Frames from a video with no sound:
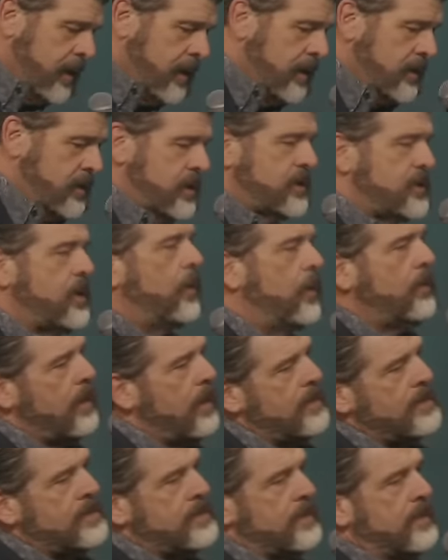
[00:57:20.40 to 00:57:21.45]
just hold
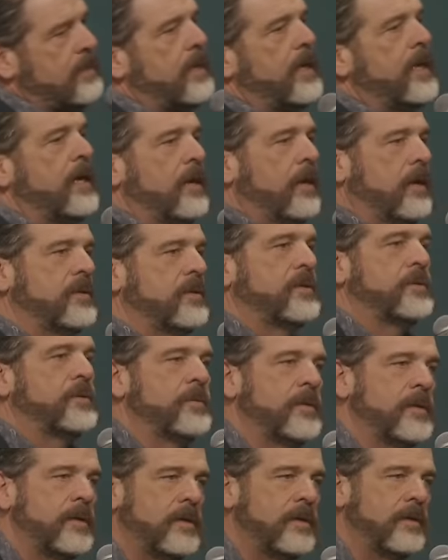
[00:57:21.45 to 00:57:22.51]
on to it and let the
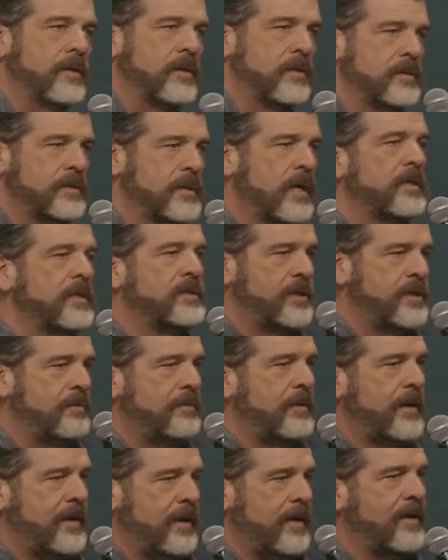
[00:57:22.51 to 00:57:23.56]
Lord talk to you
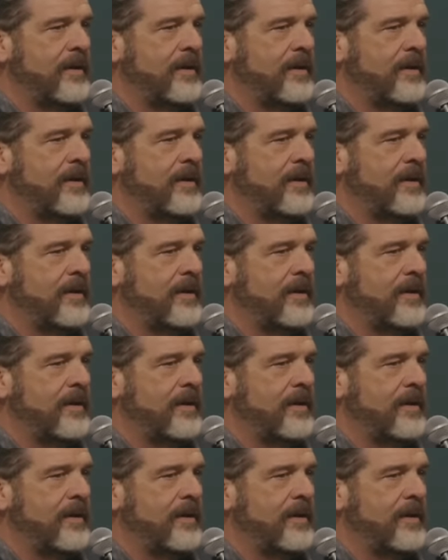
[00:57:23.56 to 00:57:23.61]
about it.